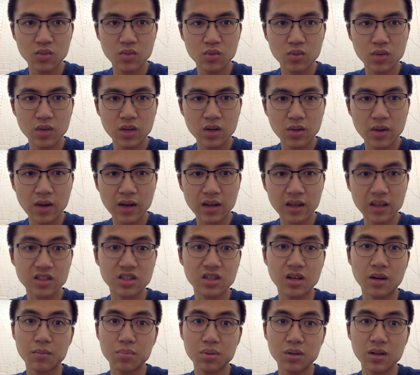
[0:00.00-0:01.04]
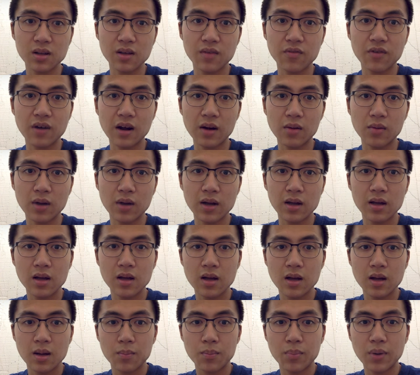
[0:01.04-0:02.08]
redirect is completely fine, right?
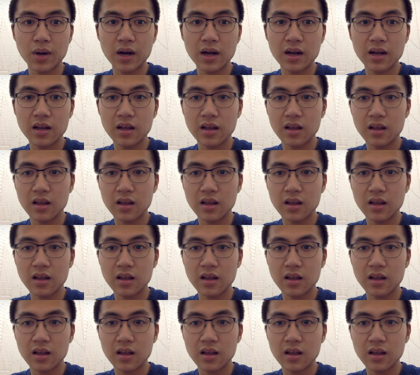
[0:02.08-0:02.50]
But